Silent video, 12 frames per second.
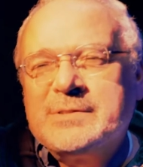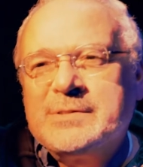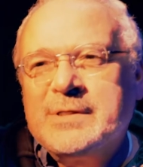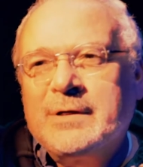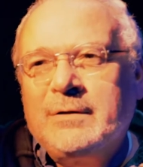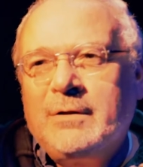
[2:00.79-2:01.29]

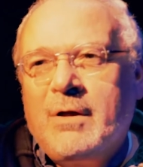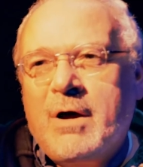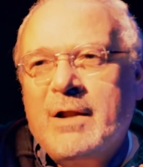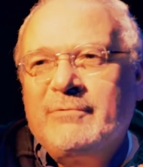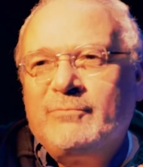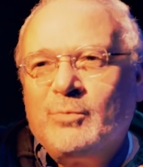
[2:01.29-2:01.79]
did a
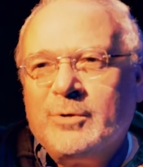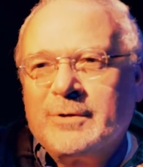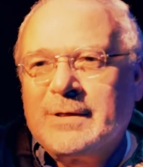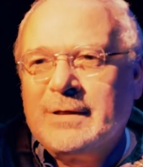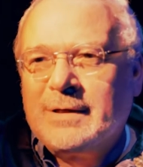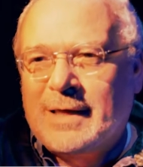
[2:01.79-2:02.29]
lot of
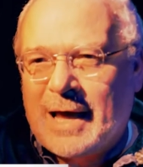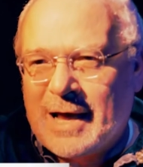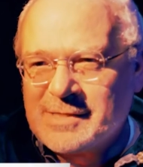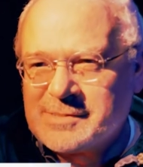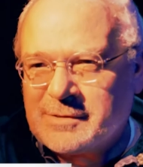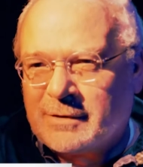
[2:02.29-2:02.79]
work in
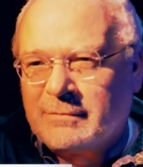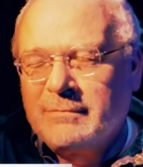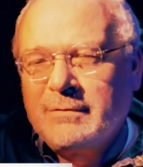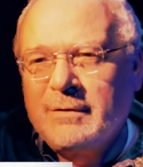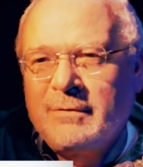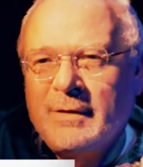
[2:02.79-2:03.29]
casting
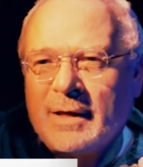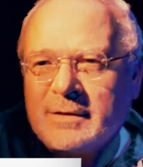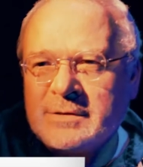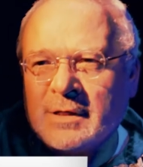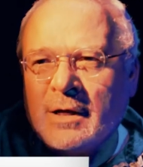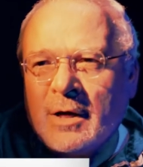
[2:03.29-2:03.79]

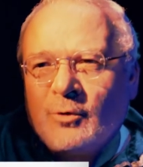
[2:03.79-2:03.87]
that uh,